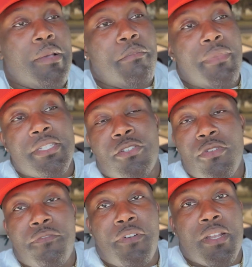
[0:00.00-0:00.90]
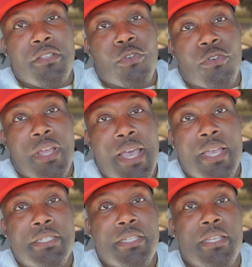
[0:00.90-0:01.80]
Make sure you follow us on the
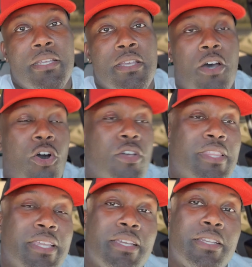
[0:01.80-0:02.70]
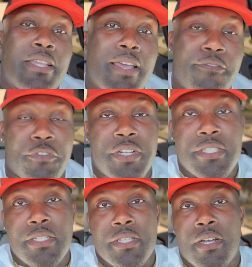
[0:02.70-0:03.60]
IG,
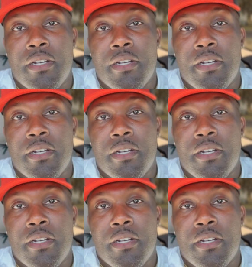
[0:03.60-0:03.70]
authentic.frenchies_.